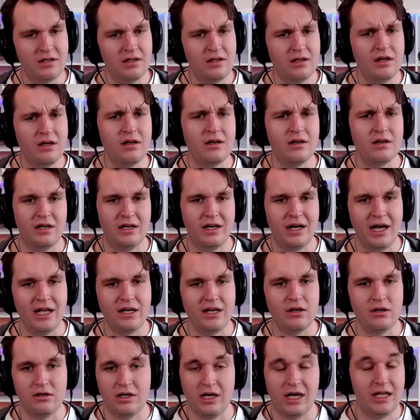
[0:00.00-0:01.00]
huh, I
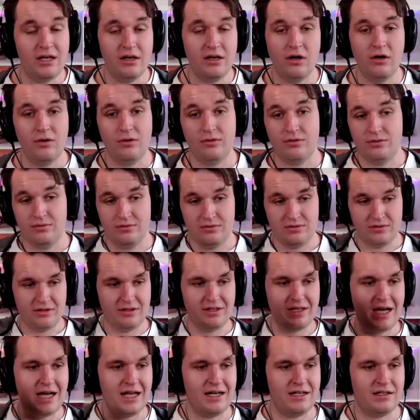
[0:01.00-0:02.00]
know, I know
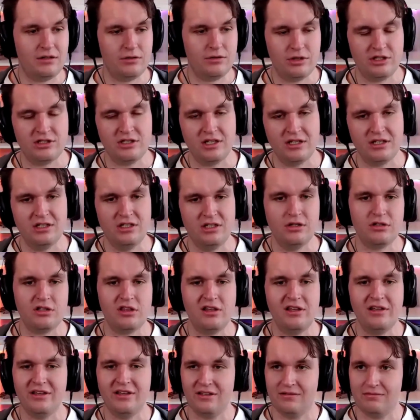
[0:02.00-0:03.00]
that Christian
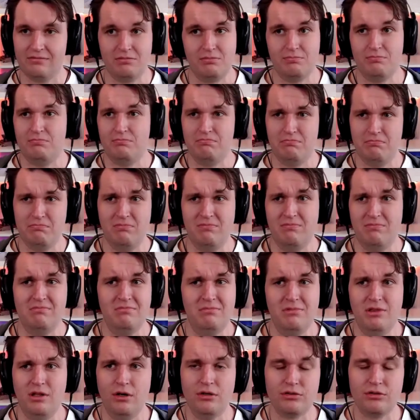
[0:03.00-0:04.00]
usually
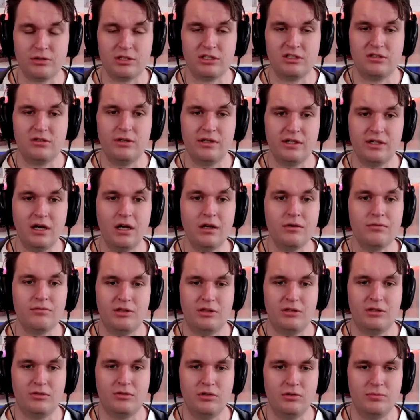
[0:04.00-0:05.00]
knows what's going on
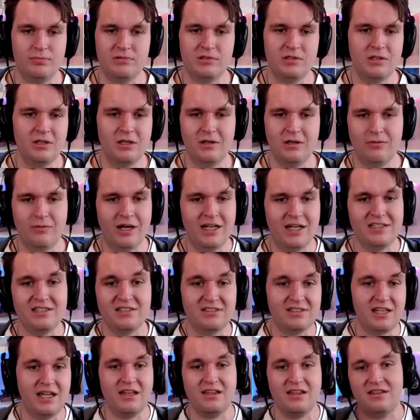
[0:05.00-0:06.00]
with groups. Why is he
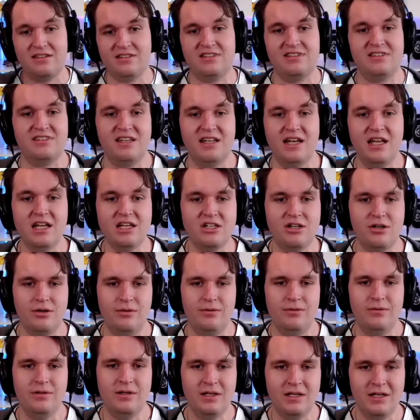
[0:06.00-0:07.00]
saying this is an issue?
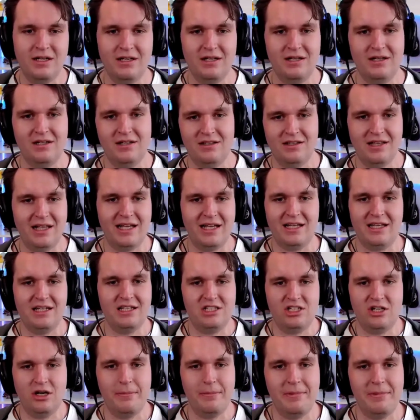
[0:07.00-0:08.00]
Like yeah. it
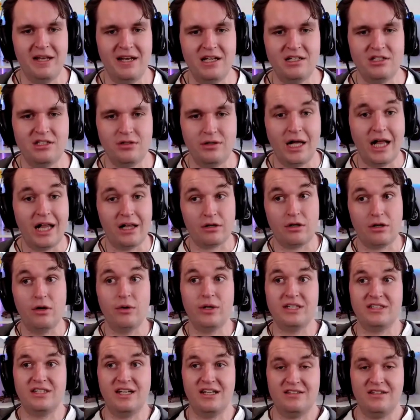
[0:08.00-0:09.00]
shouldn't be an issue. I'll go
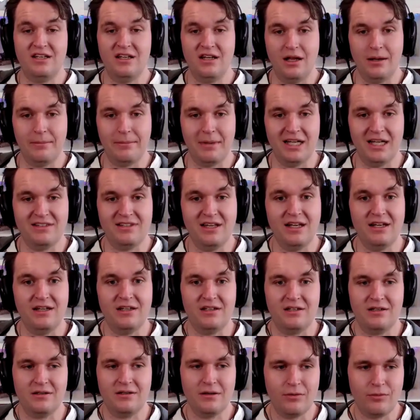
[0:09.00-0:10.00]
and test it on my
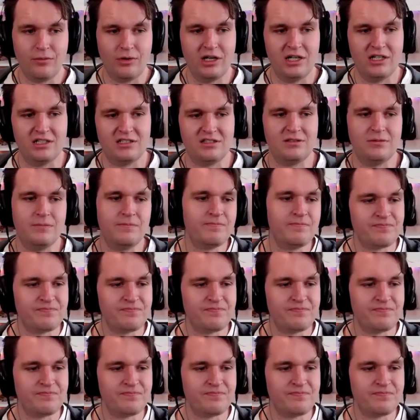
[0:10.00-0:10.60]
tenant. Whereas